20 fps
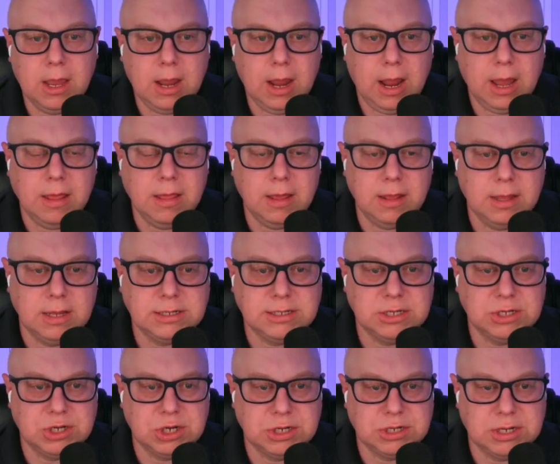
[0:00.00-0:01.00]
this
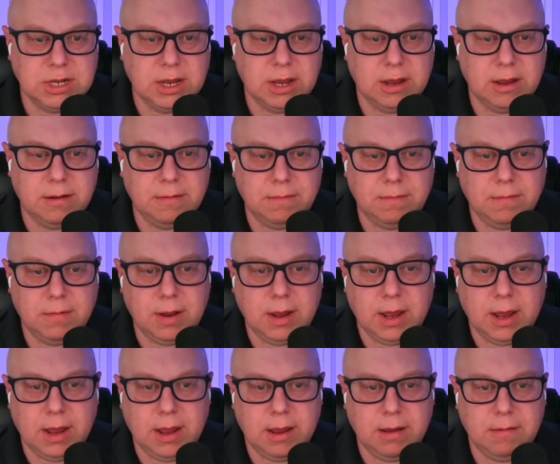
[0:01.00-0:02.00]
is just a
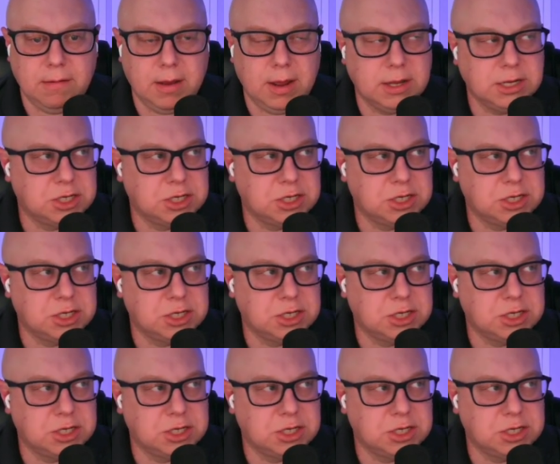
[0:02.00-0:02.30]
a